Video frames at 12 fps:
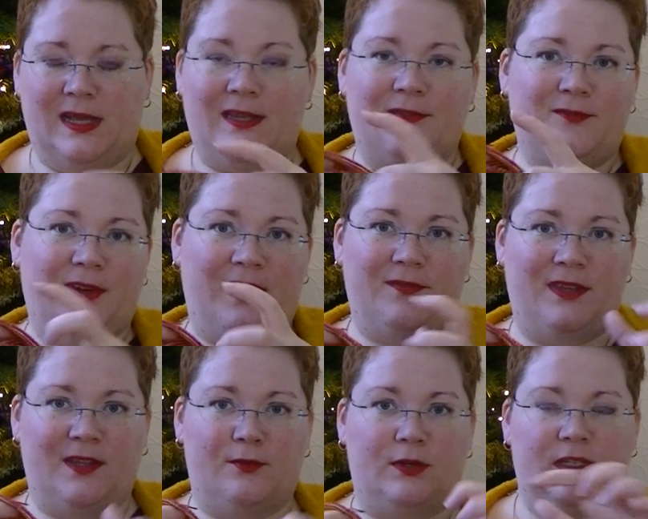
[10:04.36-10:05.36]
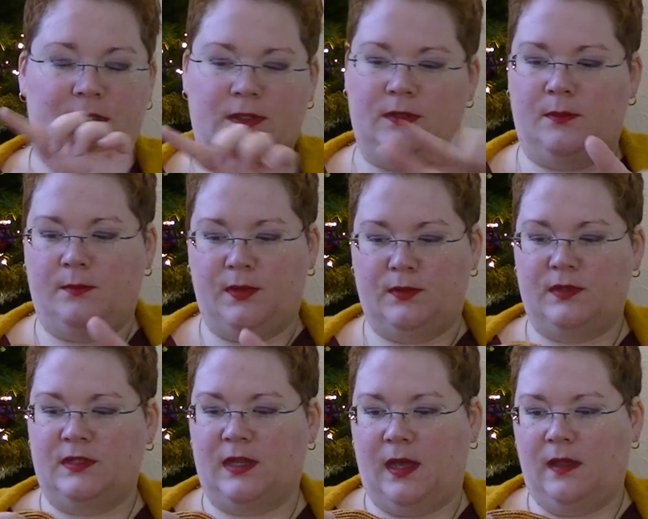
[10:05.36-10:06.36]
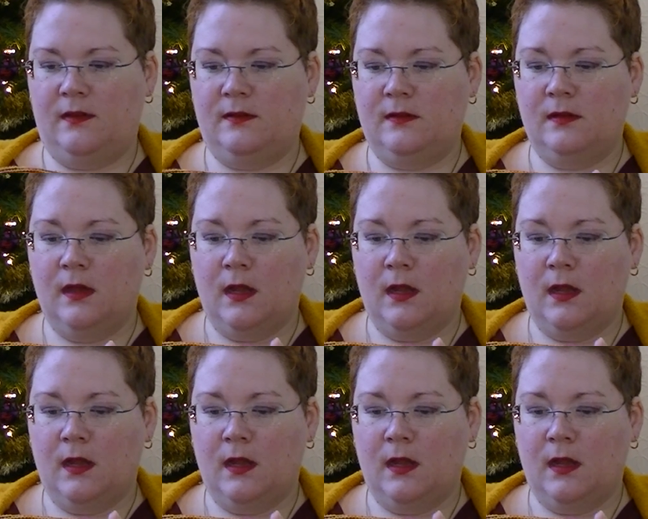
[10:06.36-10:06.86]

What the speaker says: like 5 increases on both sides.